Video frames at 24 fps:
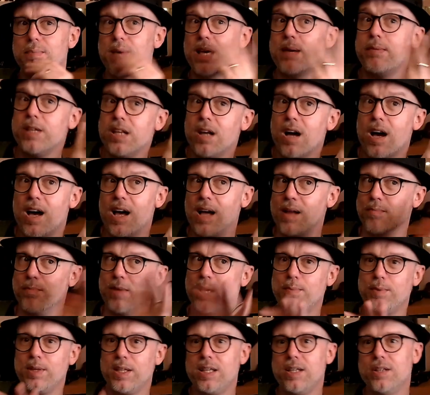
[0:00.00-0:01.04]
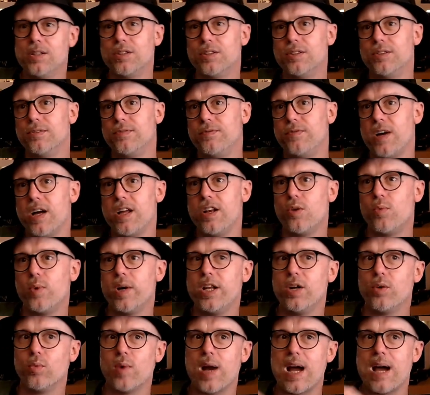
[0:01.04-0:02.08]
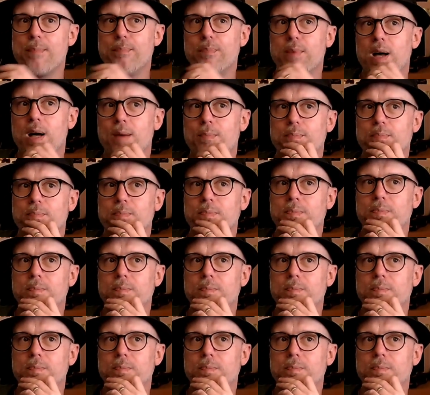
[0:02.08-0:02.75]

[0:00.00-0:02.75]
Maybe not. Maybe he'll find a way to wrap up